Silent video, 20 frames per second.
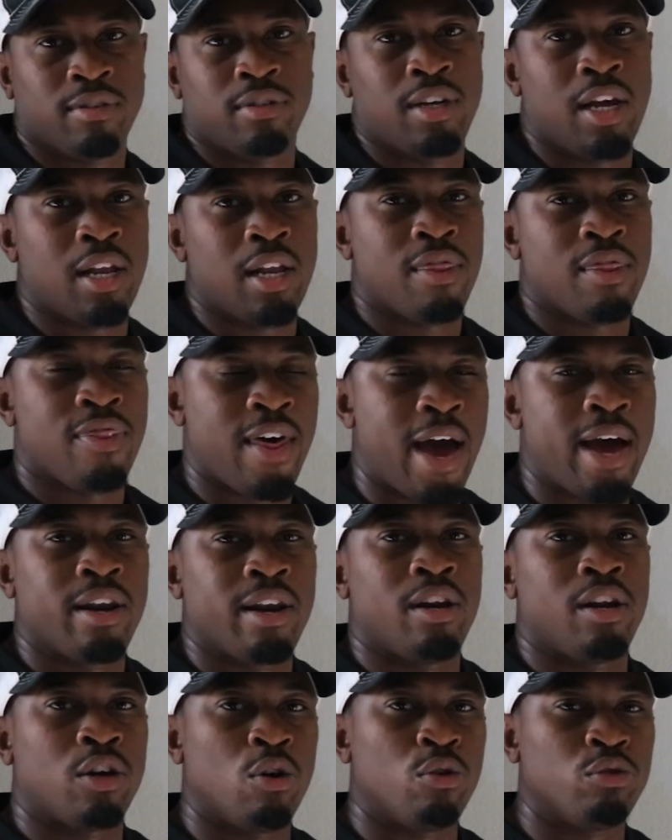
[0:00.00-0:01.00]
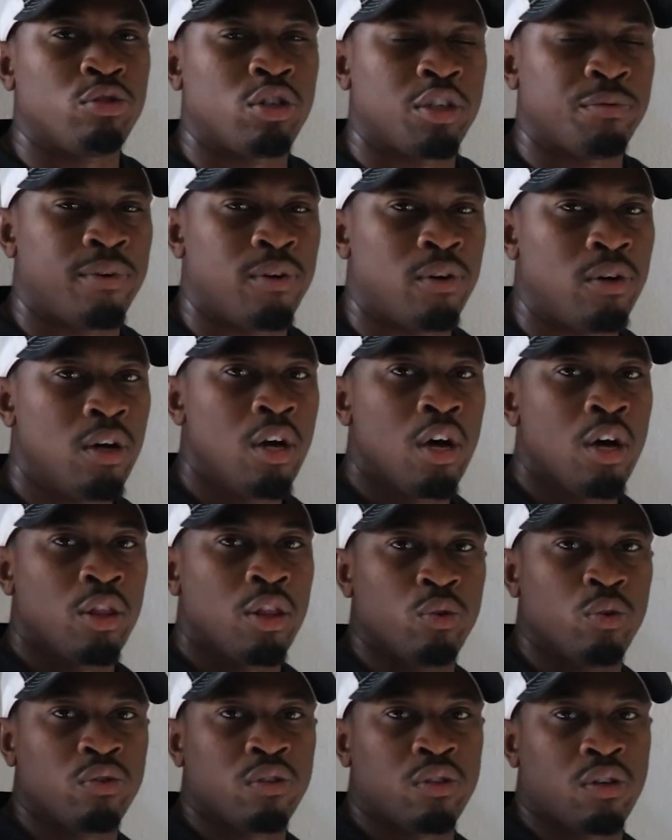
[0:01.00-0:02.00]
that's not that negotiable.
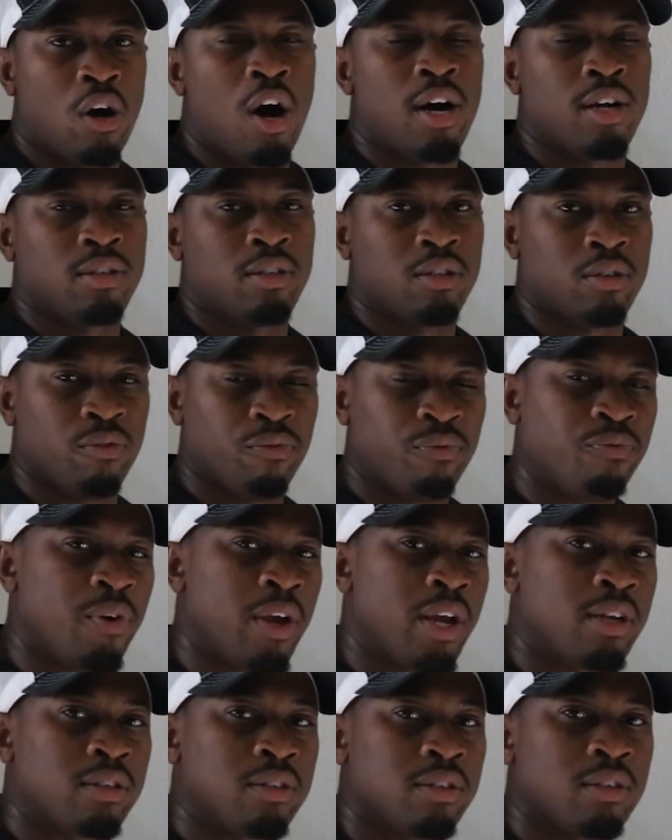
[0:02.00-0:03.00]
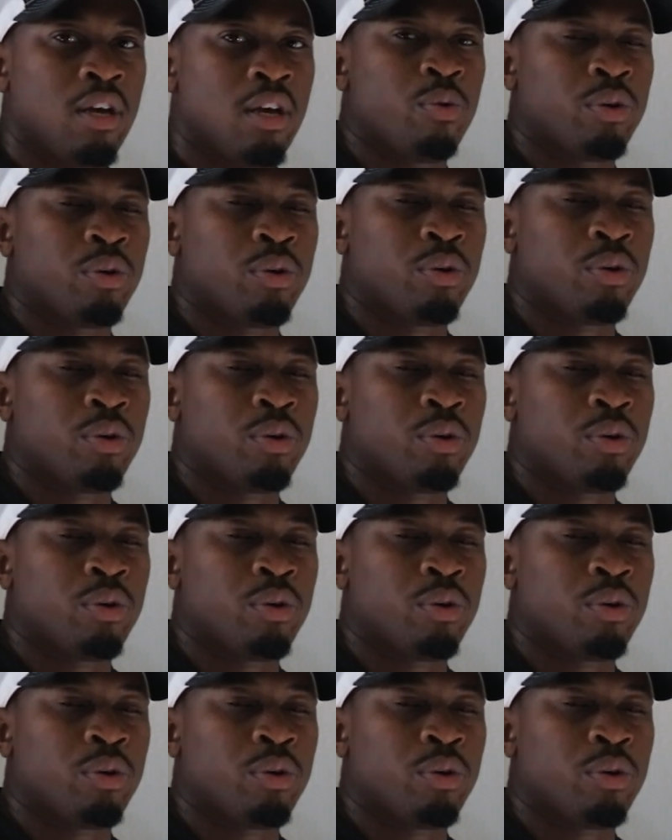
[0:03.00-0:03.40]
Those costs are fixed.